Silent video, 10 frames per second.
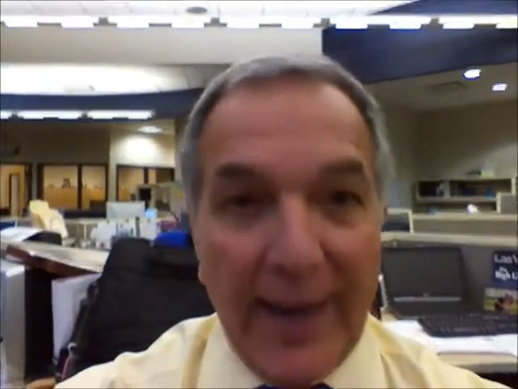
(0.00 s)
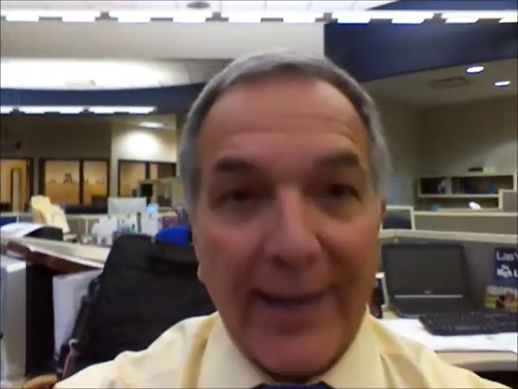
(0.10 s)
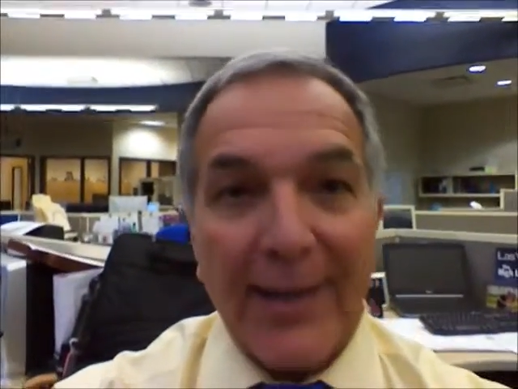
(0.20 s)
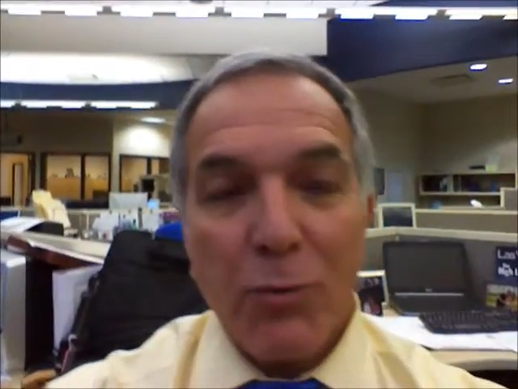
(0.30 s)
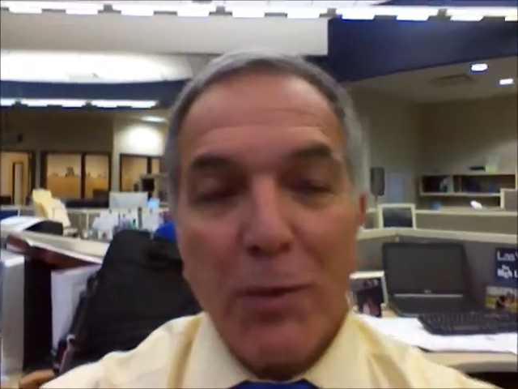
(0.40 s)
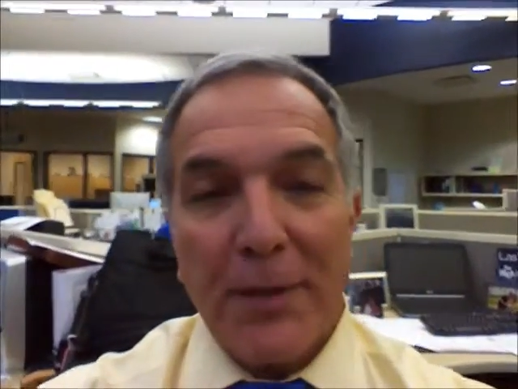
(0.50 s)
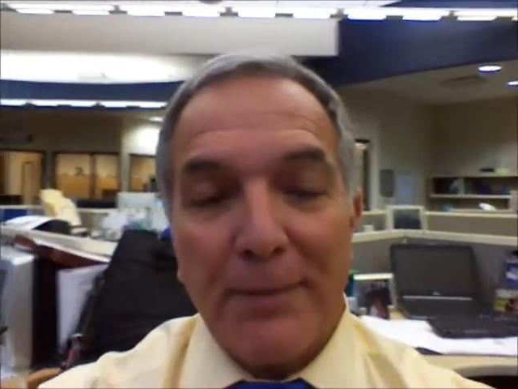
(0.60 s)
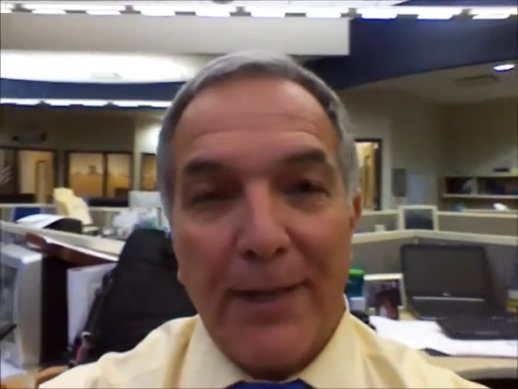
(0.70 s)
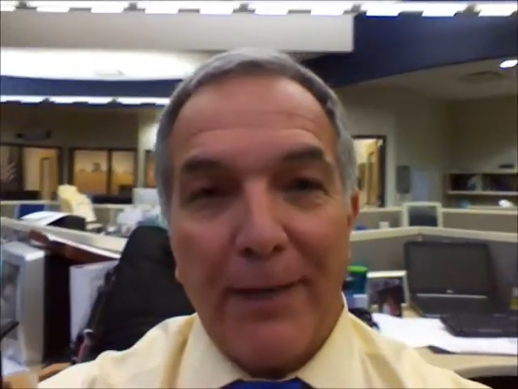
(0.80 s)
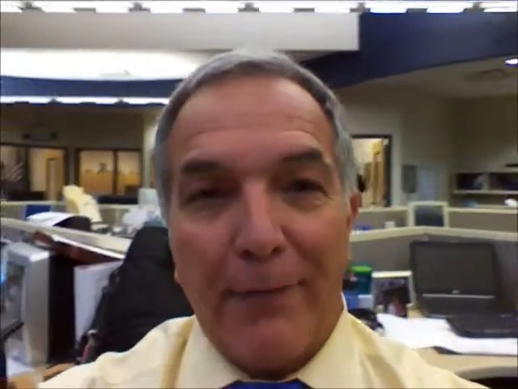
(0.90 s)
And guess what?
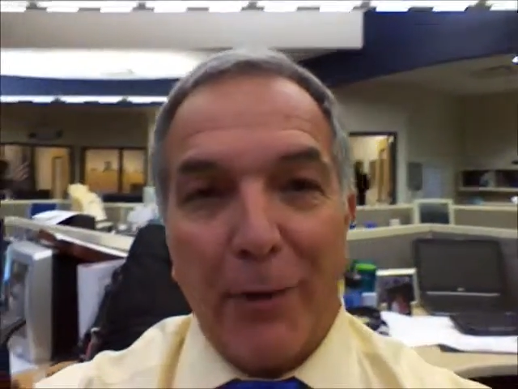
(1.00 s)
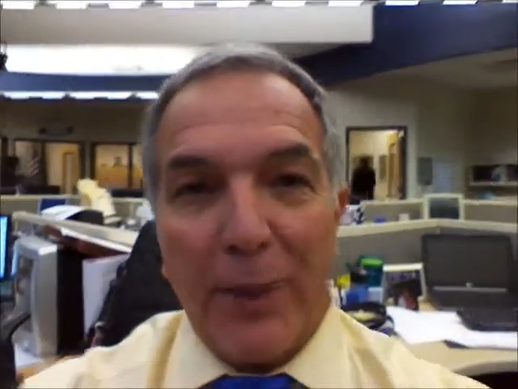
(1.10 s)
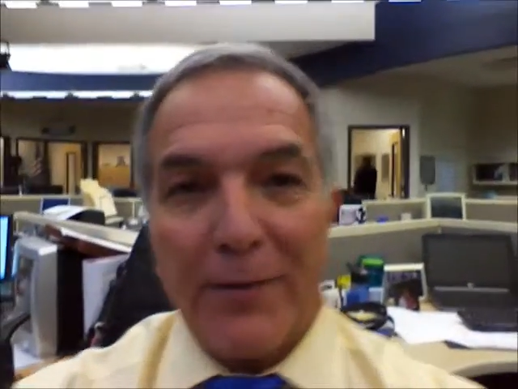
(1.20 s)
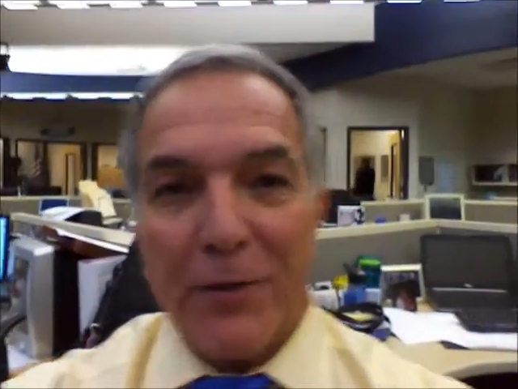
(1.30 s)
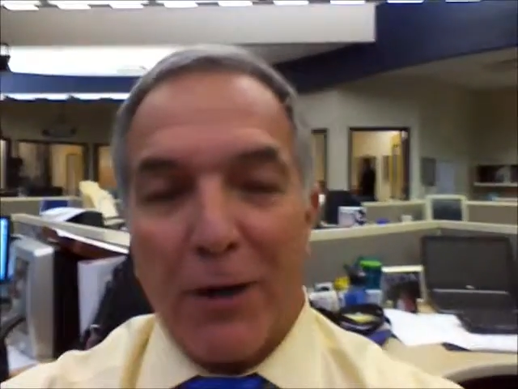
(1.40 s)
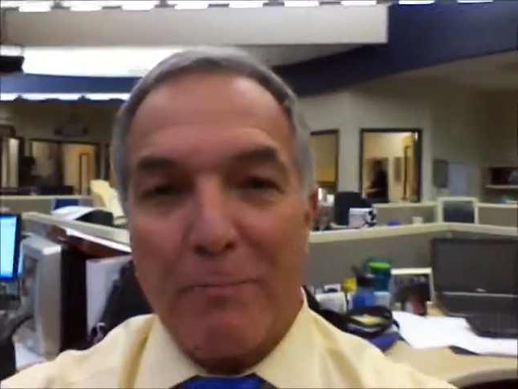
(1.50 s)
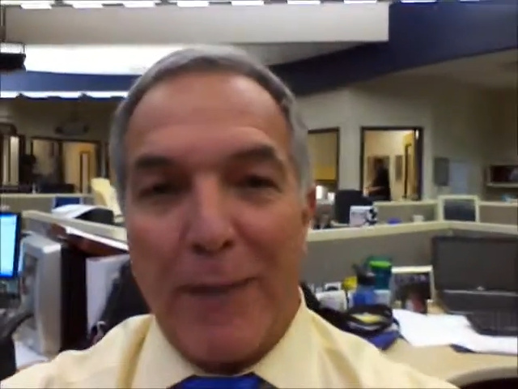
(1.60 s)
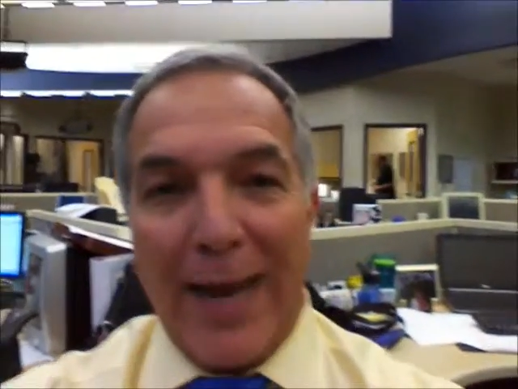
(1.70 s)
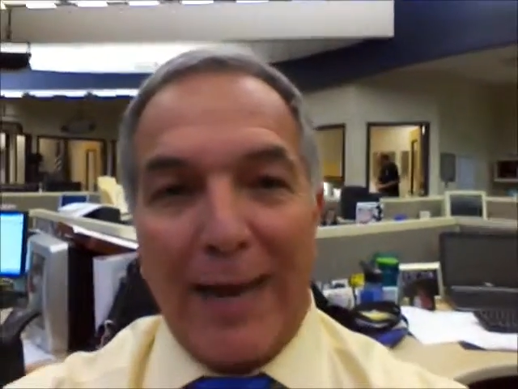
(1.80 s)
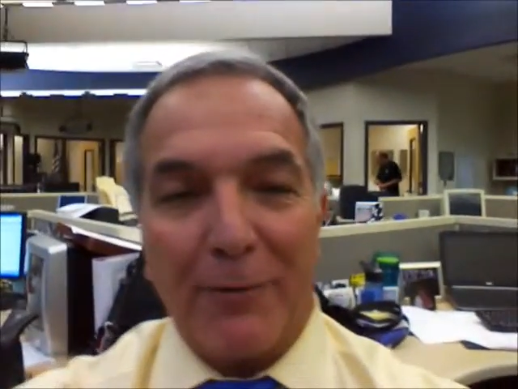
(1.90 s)
NFL refs are
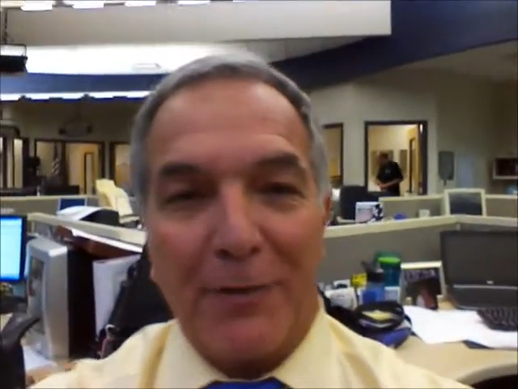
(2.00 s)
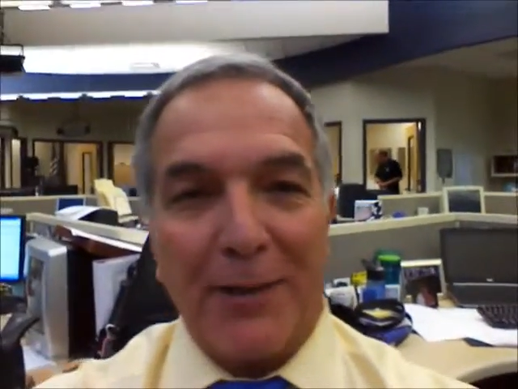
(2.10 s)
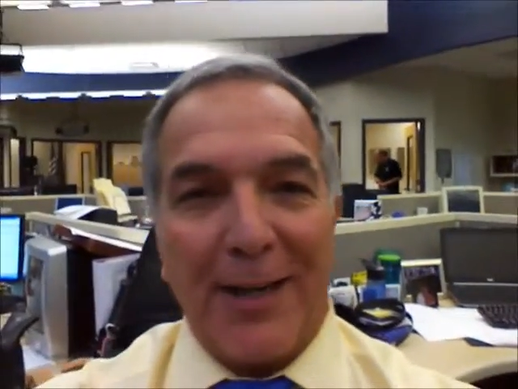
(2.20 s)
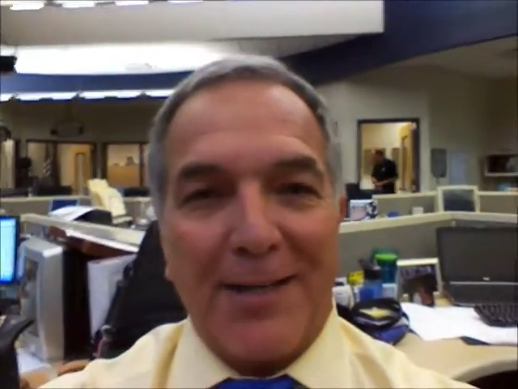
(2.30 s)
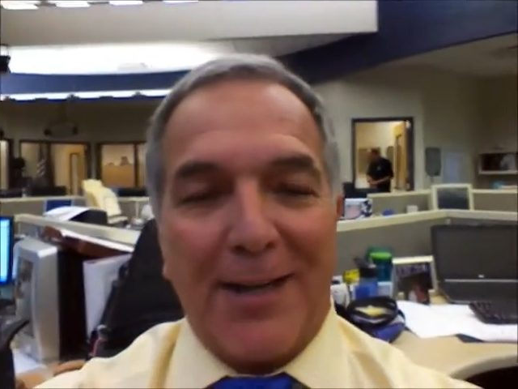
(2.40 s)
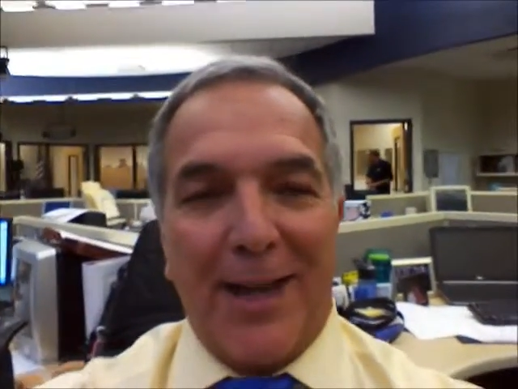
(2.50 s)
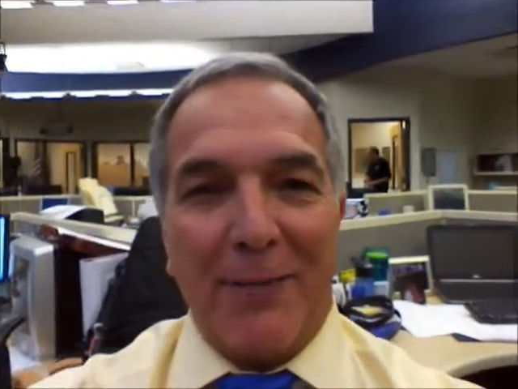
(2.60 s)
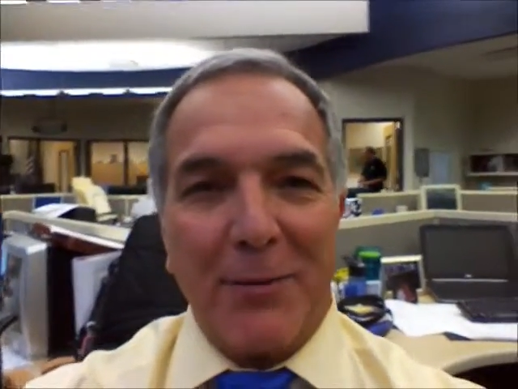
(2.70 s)
back for tonight's game.